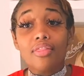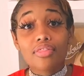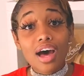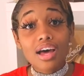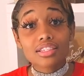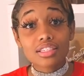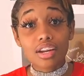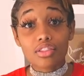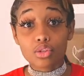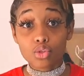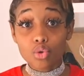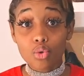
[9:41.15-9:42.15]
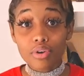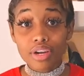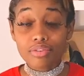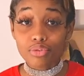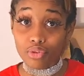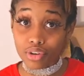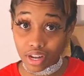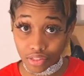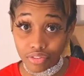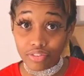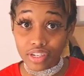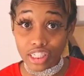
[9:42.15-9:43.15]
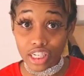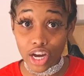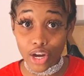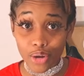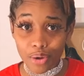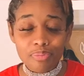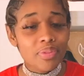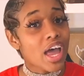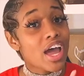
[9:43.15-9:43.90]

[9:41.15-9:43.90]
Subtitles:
That's another story for another video.